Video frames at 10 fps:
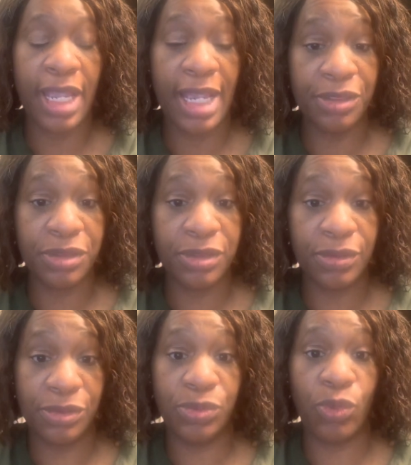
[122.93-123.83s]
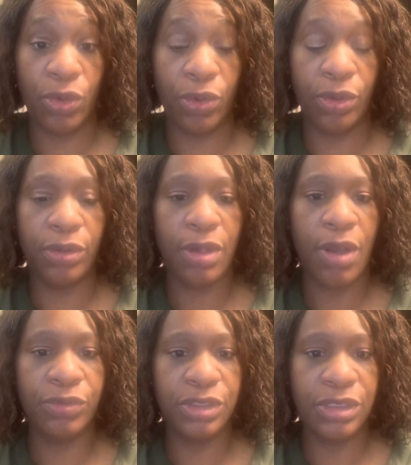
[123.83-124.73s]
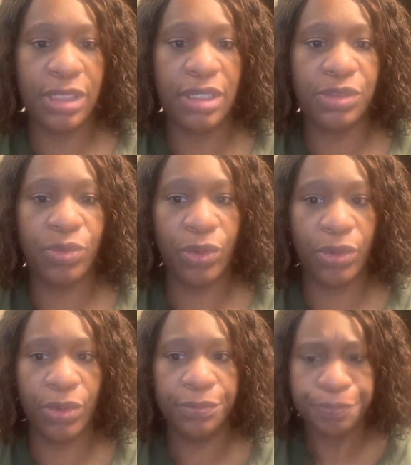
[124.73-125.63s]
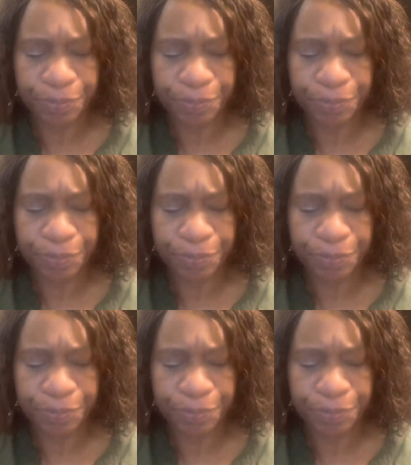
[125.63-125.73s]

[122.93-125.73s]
answers were on the test were